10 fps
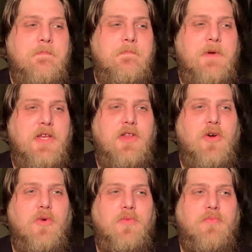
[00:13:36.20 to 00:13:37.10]
But you
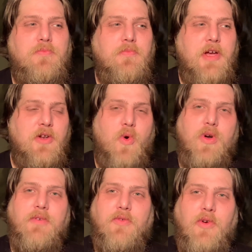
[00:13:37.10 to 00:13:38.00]
know, in
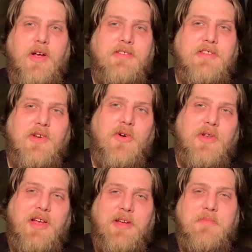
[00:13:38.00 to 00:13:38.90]
order for us to go to
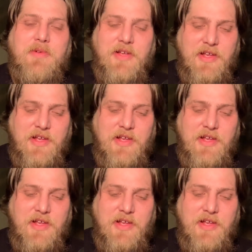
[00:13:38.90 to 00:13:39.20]
him,